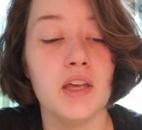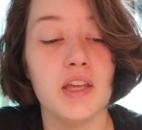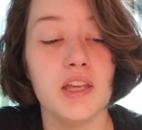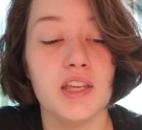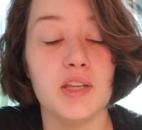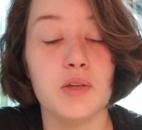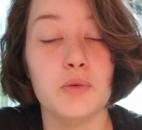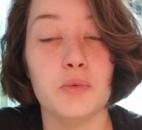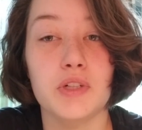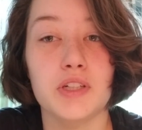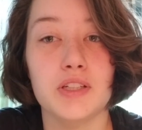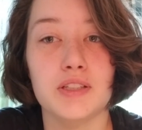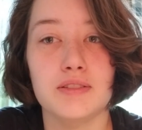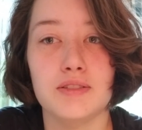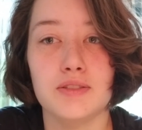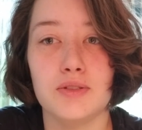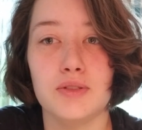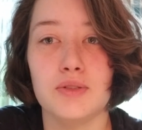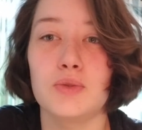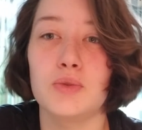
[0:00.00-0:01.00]
He wanted
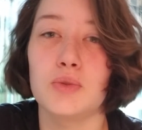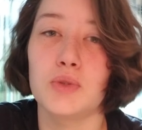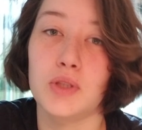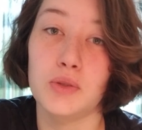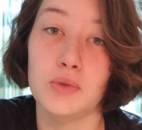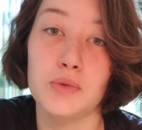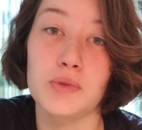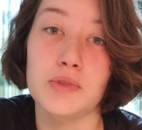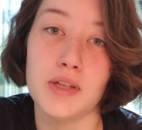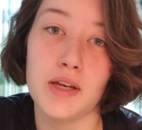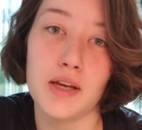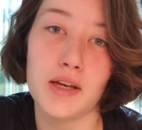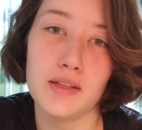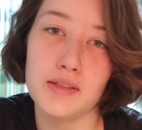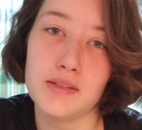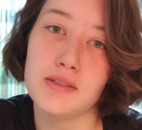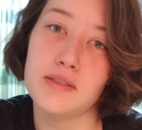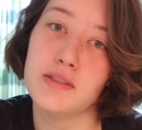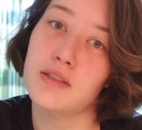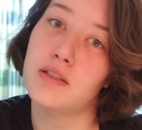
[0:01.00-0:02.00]
to use
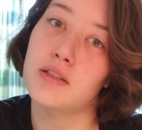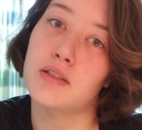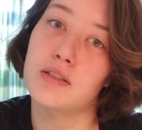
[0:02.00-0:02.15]
us